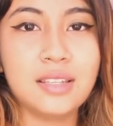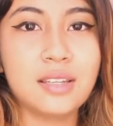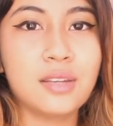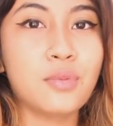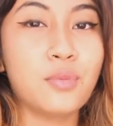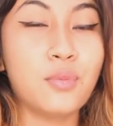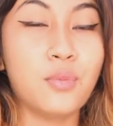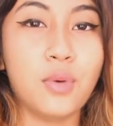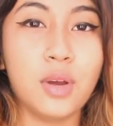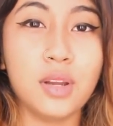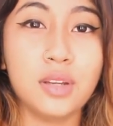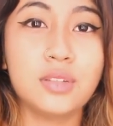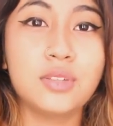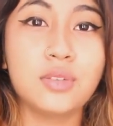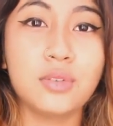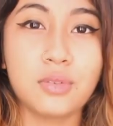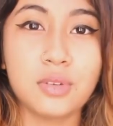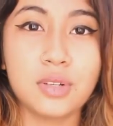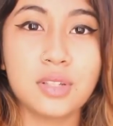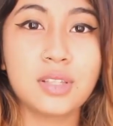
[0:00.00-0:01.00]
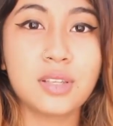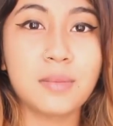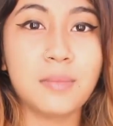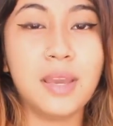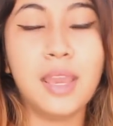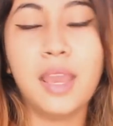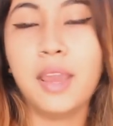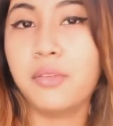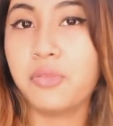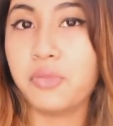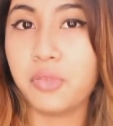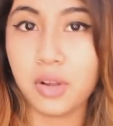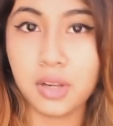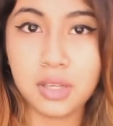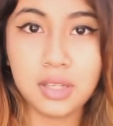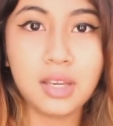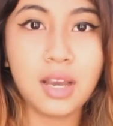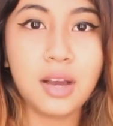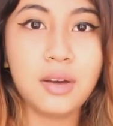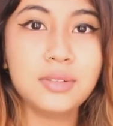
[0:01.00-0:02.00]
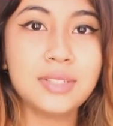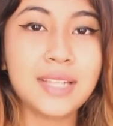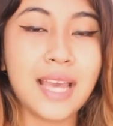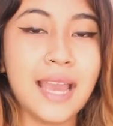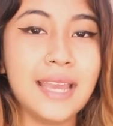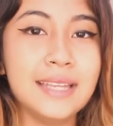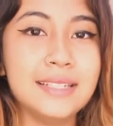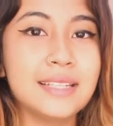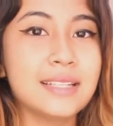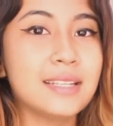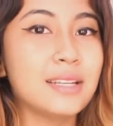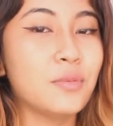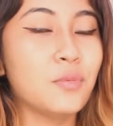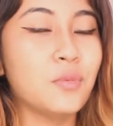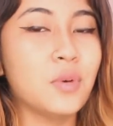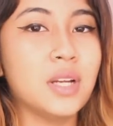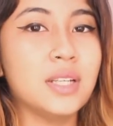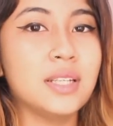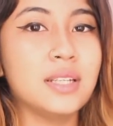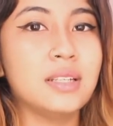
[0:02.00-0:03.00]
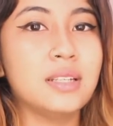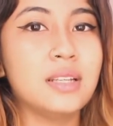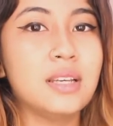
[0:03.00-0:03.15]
didn't want to risk my hair falling out. I didn't want